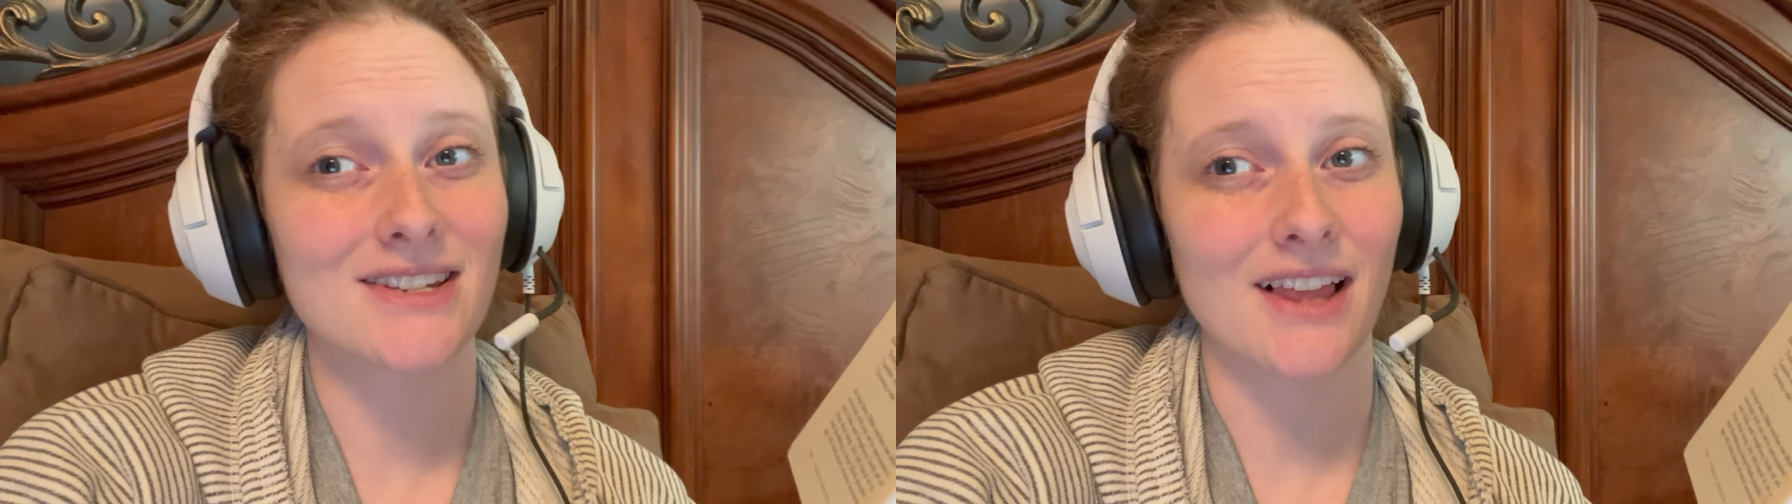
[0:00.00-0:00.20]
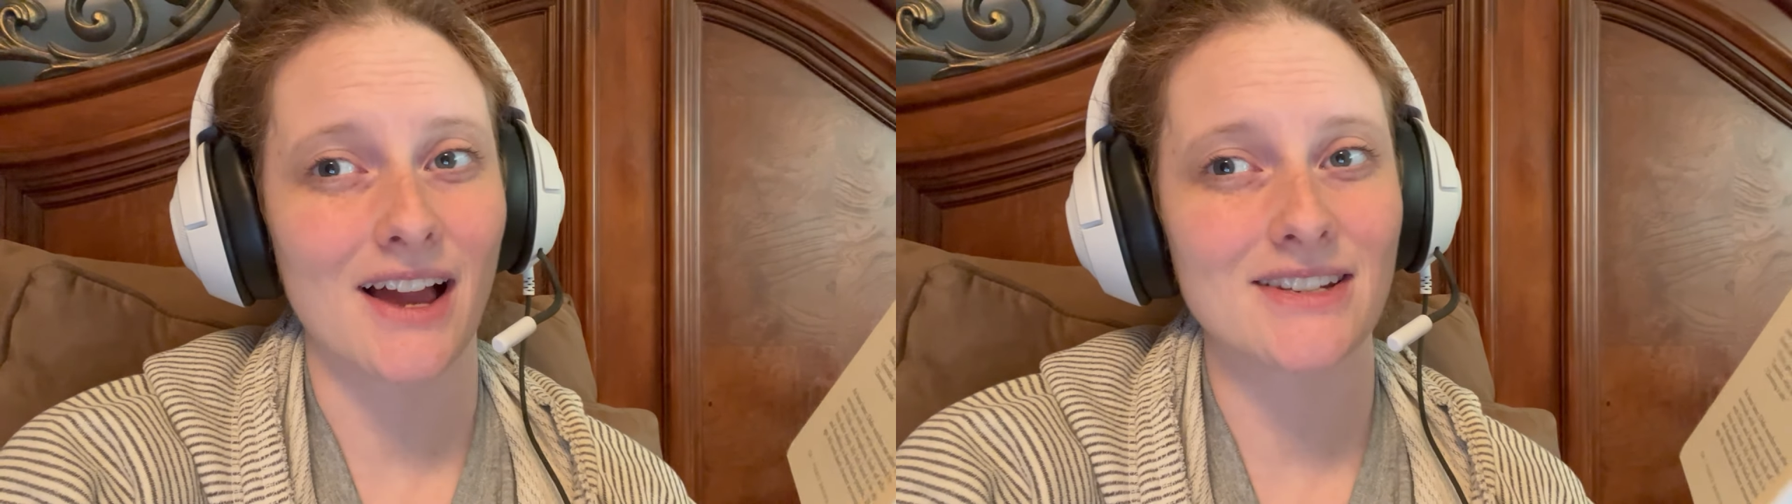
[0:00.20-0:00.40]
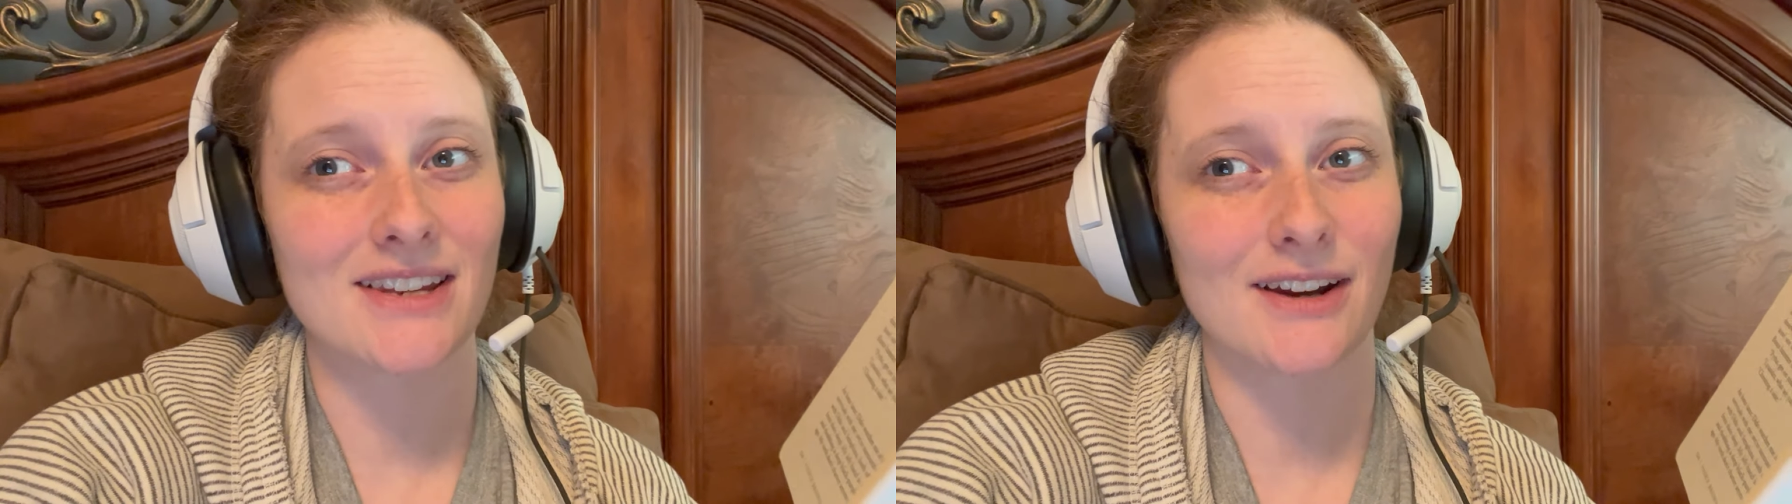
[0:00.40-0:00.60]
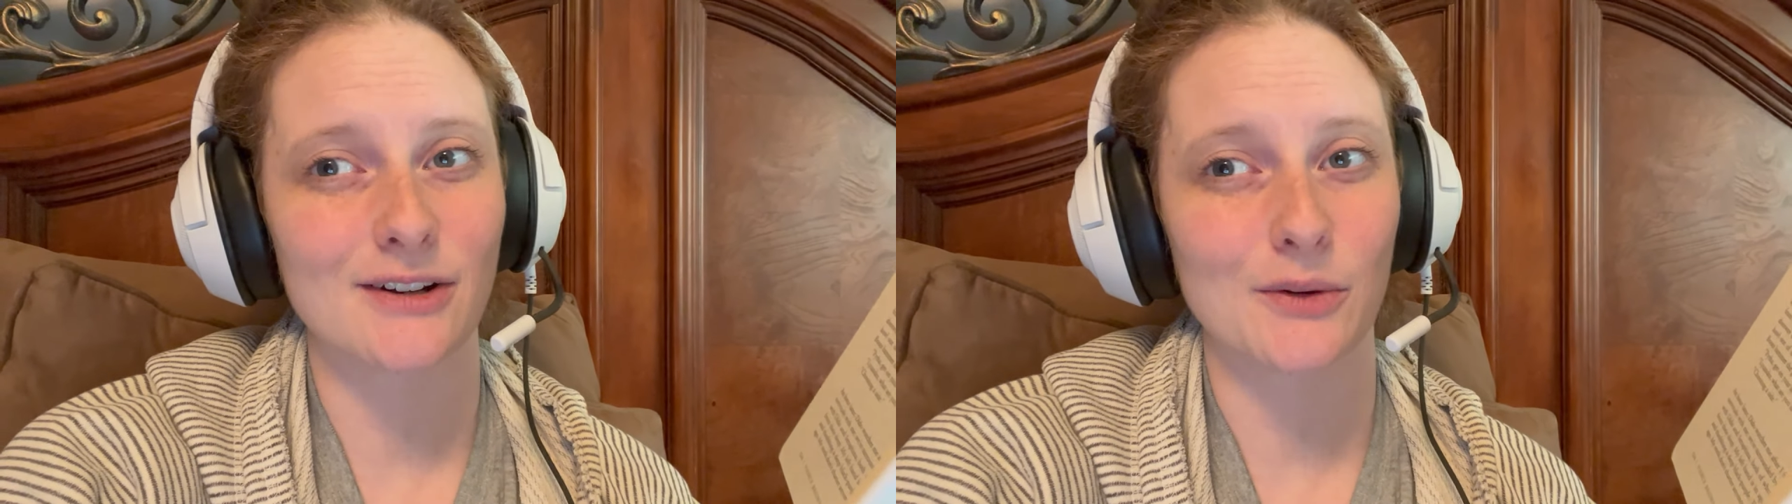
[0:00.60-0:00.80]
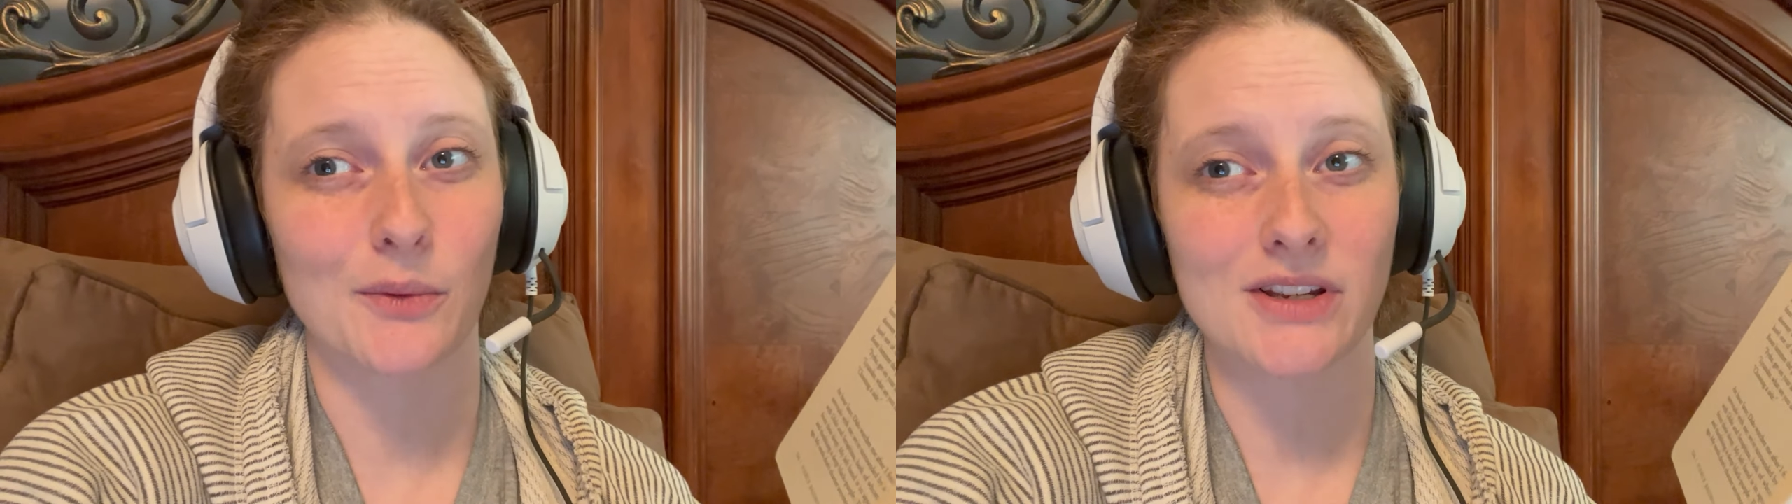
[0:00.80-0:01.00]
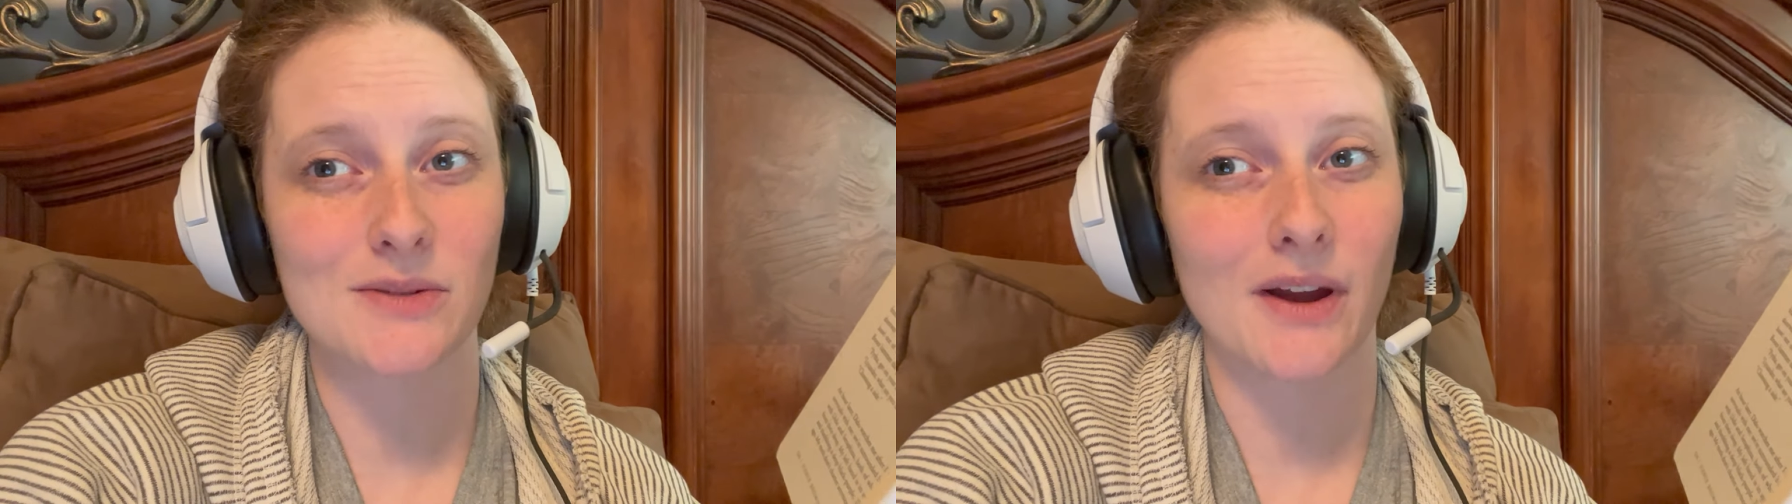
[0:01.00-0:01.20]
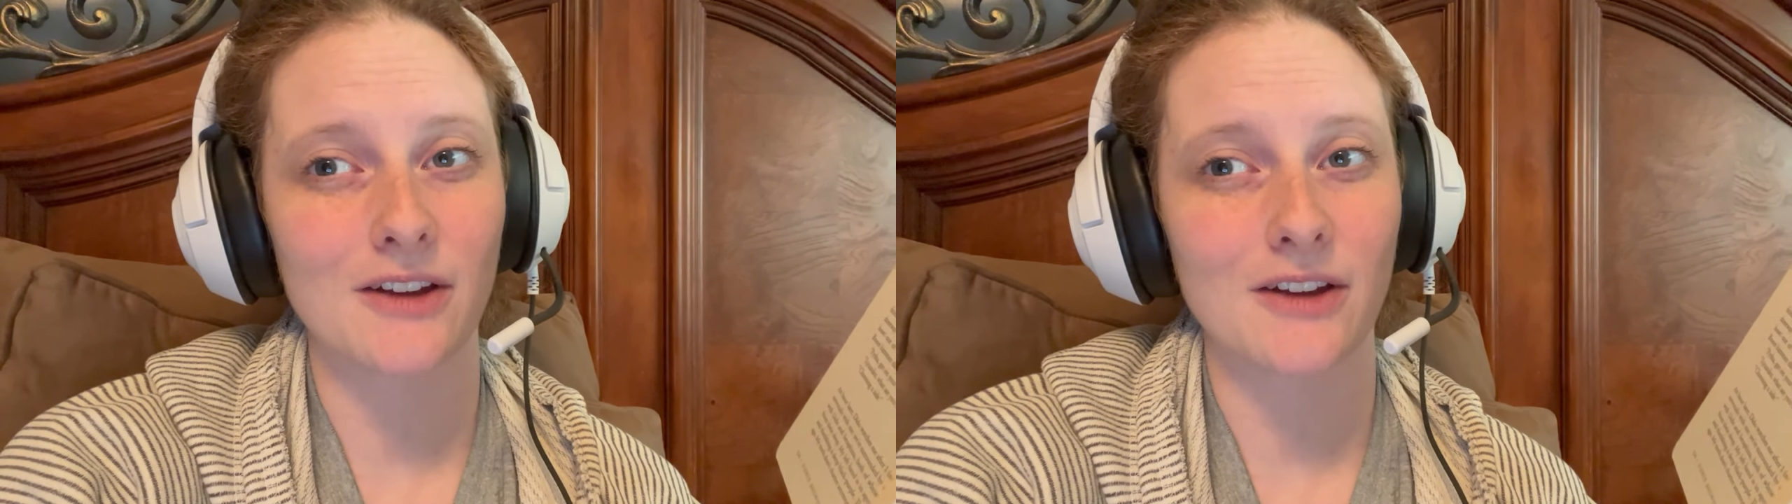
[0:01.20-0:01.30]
Lysander was my